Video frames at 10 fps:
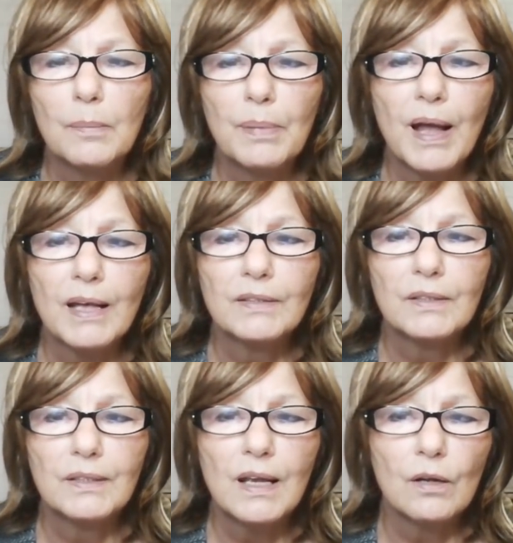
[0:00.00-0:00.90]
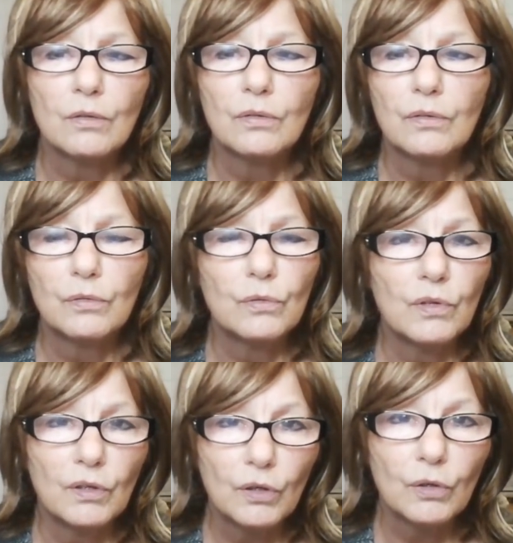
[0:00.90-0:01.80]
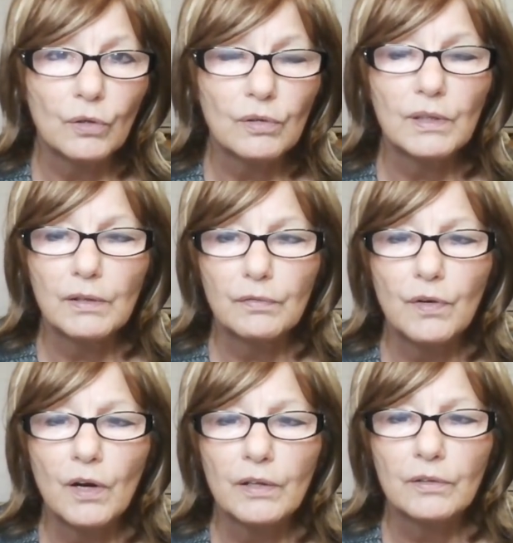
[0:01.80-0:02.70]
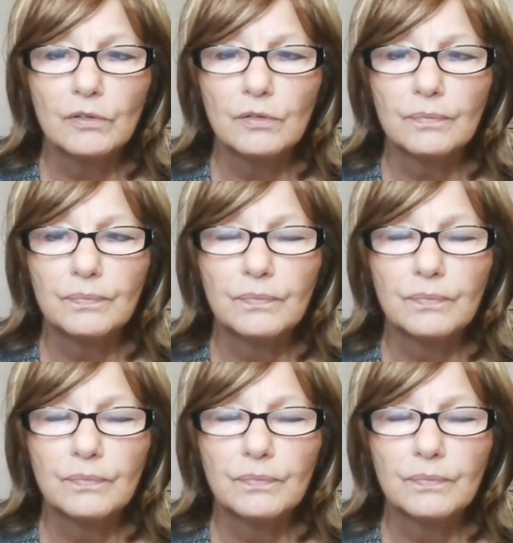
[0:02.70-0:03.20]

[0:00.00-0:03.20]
passed down through their earthly fathers.